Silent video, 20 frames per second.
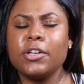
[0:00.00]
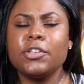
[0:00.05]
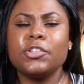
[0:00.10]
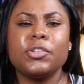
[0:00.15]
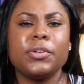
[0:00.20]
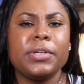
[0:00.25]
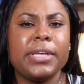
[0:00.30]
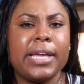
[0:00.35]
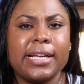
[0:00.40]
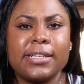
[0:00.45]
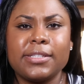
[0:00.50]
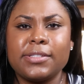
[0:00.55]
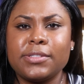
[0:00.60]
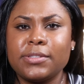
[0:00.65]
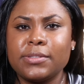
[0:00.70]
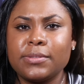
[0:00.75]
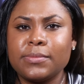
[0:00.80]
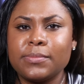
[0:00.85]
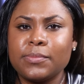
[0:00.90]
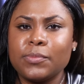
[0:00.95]
So
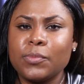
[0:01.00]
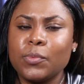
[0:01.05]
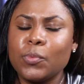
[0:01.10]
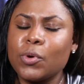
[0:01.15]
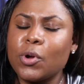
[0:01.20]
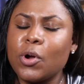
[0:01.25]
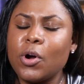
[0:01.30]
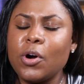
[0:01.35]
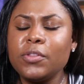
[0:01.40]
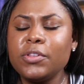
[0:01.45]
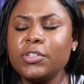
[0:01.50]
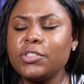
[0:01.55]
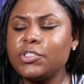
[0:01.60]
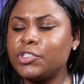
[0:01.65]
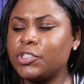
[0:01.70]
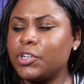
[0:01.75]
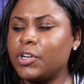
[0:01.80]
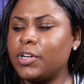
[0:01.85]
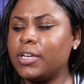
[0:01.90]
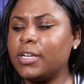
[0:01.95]
yes, we're on this
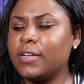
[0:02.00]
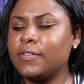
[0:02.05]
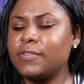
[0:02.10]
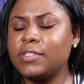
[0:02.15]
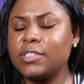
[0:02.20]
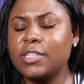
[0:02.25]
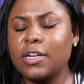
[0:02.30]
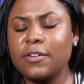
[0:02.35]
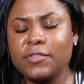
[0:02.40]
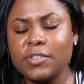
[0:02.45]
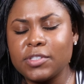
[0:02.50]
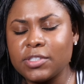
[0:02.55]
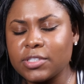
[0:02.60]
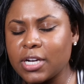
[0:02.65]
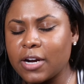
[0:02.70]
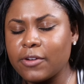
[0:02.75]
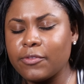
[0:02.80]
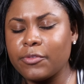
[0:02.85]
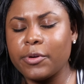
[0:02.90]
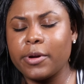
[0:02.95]
journey of
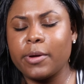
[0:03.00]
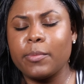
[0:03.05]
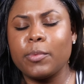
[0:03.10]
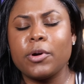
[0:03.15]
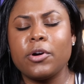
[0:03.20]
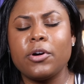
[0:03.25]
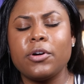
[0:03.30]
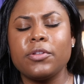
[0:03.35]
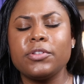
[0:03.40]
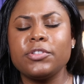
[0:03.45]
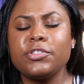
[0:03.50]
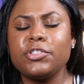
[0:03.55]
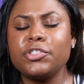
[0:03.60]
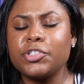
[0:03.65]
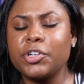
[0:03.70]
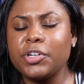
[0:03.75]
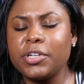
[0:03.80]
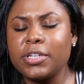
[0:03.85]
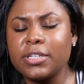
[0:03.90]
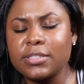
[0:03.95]
self-discovery. We're on this
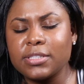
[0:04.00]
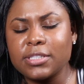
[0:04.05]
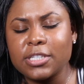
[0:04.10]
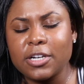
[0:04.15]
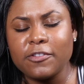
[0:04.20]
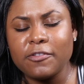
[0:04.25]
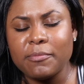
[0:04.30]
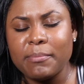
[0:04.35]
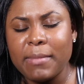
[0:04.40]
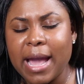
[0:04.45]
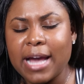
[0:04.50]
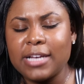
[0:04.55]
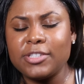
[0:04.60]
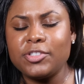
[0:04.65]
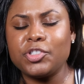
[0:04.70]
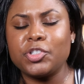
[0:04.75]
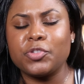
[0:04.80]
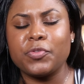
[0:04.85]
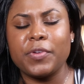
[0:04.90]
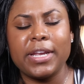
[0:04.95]
journey of
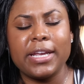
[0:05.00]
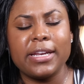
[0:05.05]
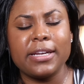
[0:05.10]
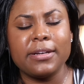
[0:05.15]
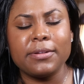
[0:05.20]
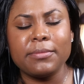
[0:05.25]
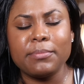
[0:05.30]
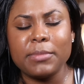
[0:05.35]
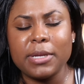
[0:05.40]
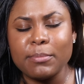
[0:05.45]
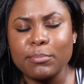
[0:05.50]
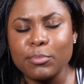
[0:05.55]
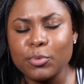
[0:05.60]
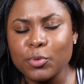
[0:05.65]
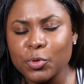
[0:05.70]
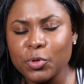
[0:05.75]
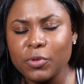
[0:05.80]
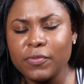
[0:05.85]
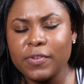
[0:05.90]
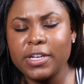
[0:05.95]
self-mastery and
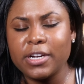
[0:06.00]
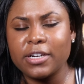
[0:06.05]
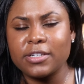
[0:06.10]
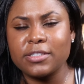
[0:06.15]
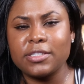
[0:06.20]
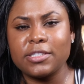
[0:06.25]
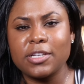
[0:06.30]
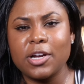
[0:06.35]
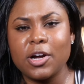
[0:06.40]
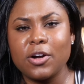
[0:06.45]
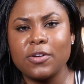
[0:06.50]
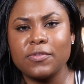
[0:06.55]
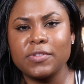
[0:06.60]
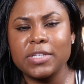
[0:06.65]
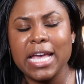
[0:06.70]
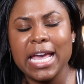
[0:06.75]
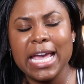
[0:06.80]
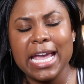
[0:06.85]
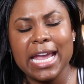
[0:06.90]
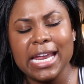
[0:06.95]
improving ourselves
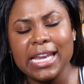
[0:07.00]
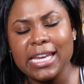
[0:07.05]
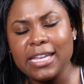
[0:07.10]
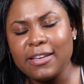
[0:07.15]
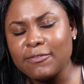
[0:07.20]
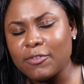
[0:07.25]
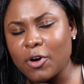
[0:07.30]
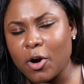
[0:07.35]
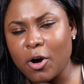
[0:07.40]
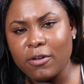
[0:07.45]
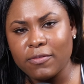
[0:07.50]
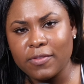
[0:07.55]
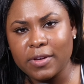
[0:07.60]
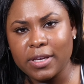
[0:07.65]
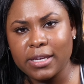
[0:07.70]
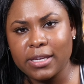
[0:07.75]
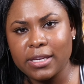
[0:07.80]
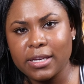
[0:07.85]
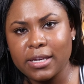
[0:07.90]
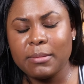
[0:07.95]
and
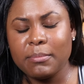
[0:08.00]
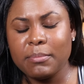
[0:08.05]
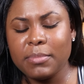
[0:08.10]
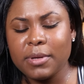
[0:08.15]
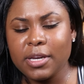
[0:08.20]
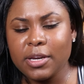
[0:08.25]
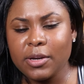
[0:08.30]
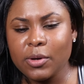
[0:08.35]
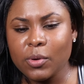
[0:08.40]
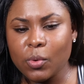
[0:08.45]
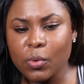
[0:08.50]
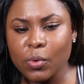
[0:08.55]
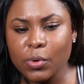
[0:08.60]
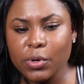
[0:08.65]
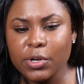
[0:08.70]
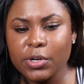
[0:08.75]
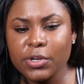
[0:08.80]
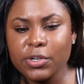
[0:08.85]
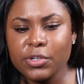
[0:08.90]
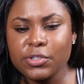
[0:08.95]
evolving. But in
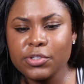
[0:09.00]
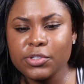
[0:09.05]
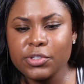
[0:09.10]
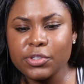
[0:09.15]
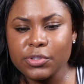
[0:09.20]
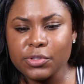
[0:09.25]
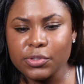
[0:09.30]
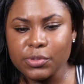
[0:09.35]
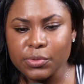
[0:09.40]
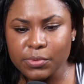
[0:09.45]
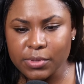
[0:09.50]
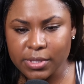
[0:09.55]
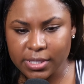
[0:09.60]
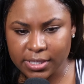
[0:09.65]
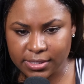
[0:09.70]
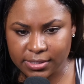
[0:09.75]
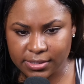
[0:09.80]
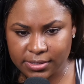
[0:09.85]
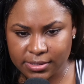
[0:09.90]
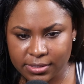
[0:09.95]
order to do
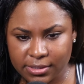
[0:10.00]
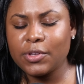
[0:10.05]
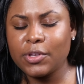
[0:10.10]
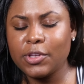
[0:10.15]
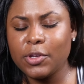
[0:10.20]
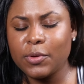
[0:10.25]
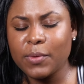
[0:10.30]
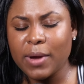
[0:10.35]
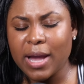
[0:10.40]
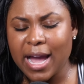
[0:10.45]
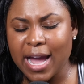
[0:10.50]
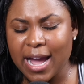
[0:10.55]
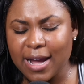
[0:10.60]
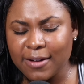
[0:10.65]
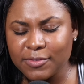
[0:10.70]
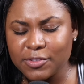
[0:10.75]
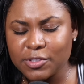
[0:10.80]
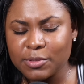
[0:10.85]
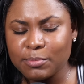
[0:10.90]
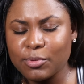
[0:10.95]
this, you
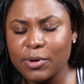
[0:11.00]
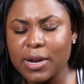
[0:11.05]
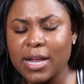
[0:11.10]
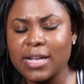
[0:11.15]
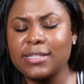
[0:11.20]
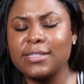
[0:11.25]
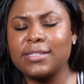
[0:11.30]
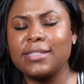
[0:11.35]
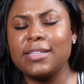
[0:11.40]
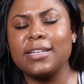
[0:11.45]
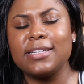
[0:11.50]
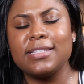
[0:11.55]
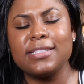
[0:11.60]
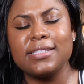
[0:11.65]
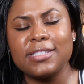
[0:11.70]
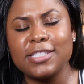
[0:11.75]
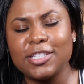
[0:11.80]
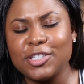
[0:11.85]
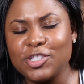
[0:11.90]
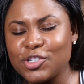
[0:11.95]
have to press the
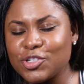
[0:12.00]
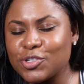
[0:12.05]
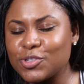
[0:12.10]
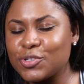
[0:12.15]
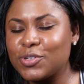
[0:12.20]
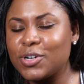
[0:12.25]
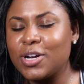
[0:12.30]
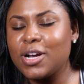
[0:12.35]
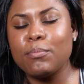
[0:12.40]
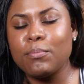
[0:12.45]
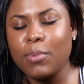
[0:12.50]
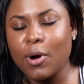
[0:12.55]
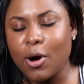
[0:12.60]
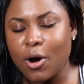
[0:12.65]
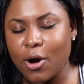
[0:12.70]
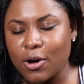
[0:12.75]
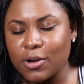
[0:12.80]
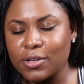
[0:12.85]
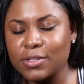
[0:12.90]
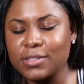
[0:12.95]
essential
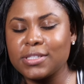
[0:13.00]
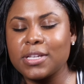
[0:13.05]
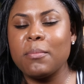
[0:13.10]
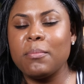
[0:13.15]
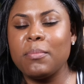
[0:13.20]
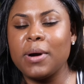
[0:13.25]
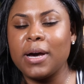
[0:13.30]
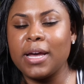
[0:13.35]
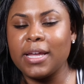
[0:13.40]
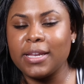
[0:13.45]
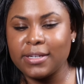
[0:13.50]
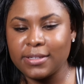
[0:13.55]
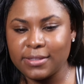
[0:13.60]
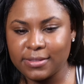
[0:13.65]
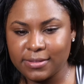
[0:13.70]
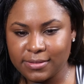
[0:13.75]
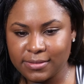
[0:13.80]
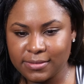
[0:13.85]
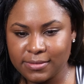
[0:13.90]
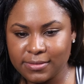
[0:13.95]
pause
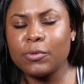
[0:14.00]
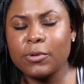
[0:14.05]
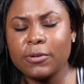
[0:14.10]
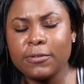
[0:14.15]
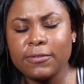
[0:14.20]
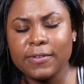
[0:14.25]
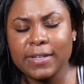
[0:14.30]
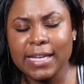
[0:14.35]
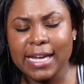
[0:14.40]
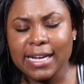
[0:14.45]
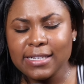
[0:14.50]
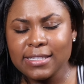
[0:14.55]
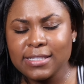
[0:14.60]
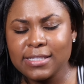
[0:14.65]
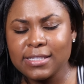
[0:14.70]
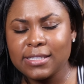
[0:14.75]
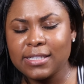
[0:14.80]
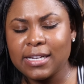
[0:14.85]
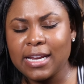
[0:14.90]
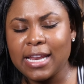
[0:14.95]
button.
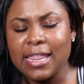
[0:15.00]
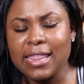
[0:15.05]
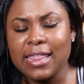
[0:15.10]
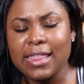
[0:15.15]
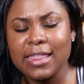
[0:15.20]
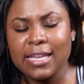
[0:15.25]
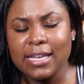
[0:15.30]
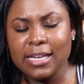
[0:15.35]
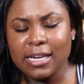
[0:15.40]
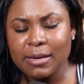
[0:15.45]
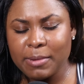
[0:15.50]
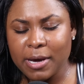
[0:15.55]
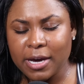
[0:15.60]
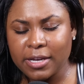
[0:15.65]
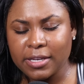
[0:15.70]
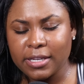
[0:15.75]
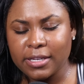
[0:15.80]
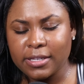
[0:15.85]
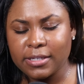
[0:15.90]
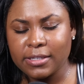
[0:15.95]
Reflect and think
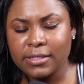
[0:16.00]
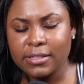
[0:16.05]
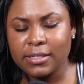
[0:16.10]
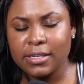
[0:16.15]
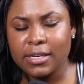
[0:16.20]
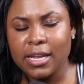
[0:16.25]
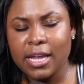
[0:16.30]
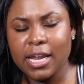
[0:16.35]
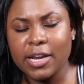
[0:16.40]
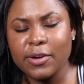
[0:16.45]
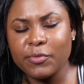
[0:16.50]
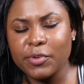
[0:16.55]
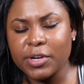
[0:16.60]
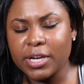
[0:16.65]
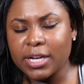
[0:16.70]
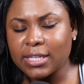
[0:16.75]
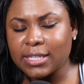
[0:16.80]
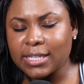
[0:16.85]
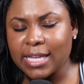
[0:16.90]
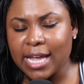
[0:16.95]
about it and
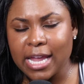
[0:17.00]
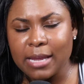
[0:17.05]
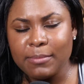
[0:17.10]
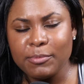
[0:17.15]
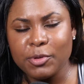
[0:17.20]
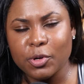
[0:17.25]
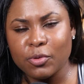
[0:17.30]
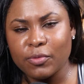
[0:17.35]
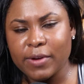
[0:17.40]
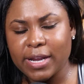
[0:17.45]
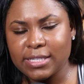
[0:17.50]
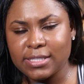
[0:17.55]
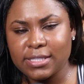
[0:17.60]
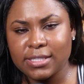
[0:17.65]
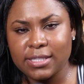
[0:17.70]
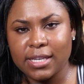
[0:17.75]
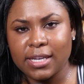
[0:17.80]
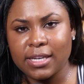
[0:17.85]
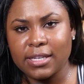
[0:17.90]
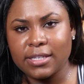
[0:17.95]
reclaim your
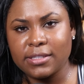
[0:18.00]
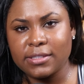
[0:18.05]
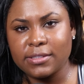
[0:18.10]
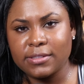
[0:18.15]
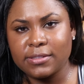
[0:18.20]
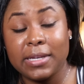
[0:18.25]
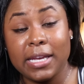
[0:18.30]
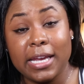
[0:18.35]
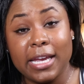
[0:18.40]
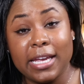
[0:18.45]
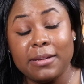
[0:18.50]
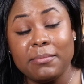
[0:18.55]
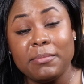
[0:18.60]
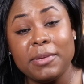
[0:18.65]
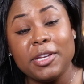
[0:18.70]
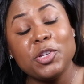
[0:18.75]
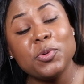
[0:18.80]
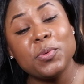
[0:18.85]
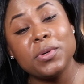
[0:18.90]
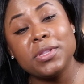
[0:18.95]
rest again. And
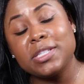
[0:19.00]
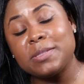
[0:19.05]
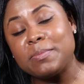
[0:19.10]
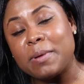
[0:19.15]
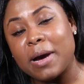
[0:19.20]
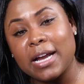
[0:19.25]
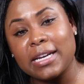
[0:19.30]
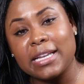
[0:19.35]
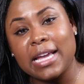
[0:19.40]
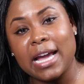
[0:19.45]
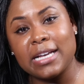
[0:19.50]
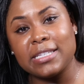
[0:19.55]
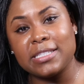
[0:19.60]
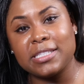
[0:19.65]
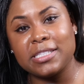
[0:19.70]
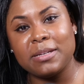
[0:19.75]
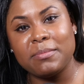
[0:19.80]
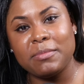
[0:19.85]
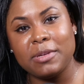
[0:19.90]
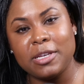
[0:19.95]
me doing this
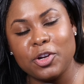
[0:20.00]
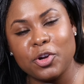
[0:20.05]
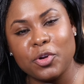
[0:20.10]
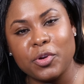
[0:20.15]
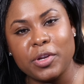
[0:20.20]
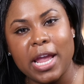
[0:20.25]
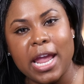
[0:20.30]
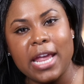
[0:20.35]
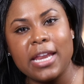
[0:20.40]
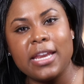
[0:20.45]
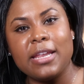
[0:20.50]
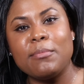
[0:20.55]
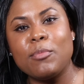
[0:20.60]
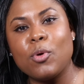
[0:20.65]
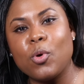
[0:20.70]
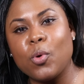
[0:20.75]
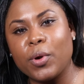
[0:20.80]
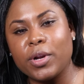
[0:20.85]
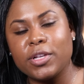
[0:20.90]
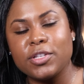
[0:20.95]
podcast and in me creating
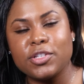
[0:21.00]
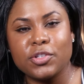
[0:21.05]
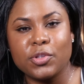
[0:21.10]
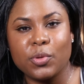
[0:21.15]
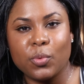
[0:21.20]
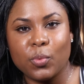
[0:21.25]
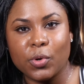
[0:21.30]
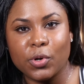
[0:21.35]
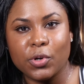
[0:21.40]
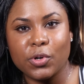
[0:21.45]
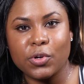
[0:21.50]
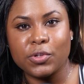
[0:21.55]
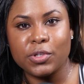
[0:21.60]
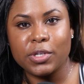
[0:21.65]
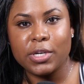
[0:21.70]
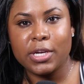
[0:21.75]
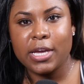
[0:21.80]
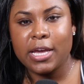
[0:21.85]
more into the world,